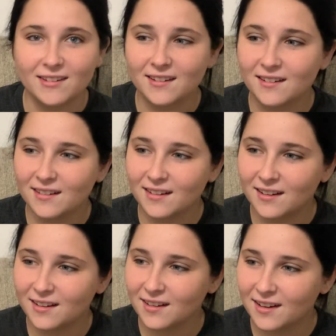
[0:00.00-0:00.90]
He's in
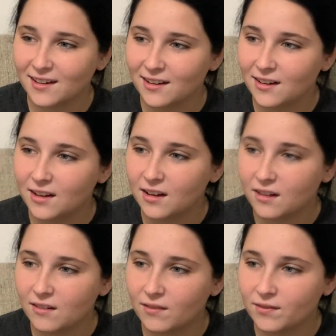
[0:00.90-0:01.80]
Poncho's cage. He was
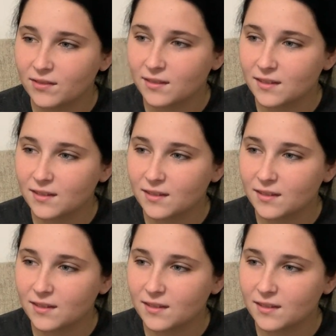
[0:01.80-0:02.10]
McDonald's toy.